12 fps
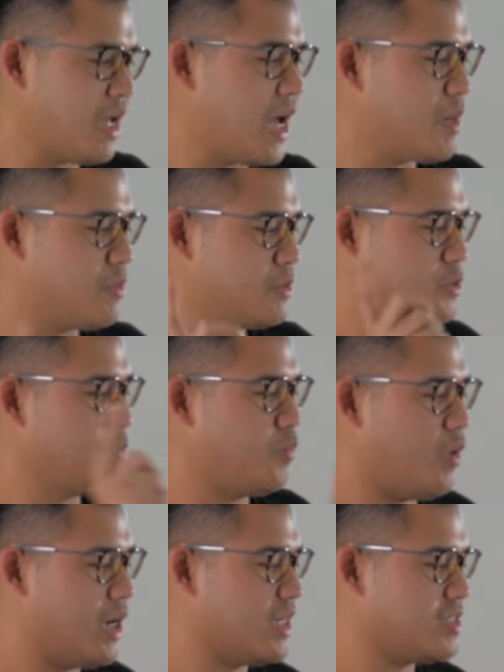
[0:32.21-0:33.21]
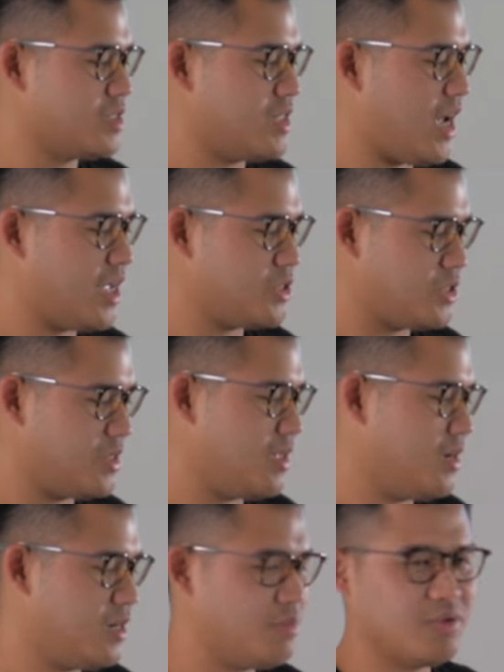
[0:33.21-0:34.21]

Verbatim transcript: I presume one is attached here,